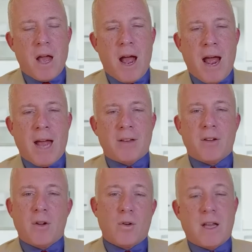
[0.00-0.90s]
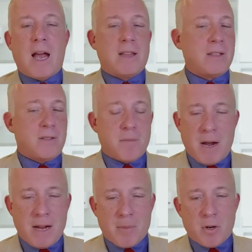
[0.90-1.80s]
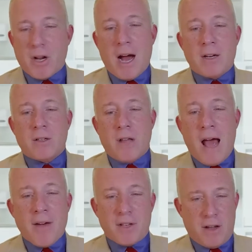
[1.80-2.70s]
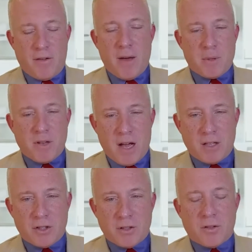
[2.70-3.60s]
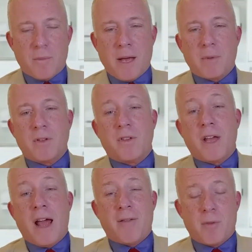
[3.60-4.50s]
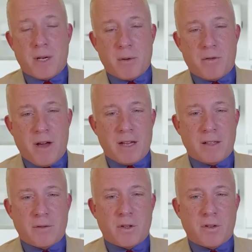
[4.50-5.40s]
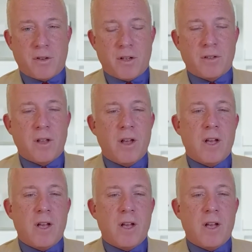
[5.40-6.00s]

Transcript: And at least in my neighborhood, I don't have enough hepatologists to be able to see everybody with fatty liver disease.